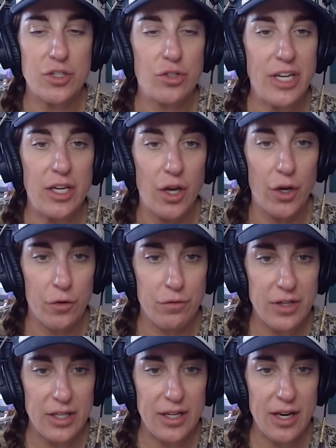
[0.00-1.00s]
During
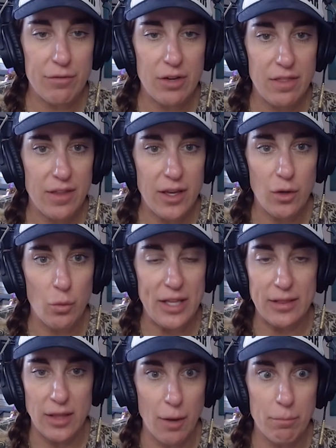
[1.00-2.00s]
COVID and everything,
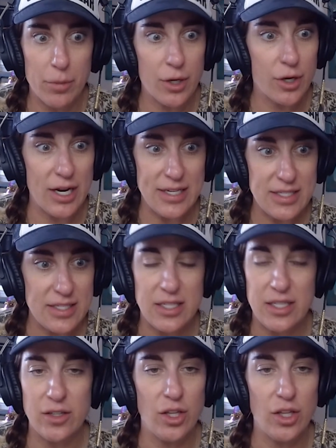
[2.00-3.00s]
when lumber and
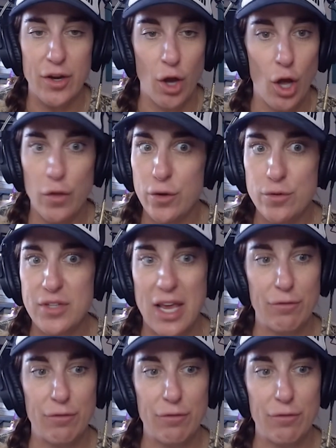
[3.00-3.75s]
steel and all those,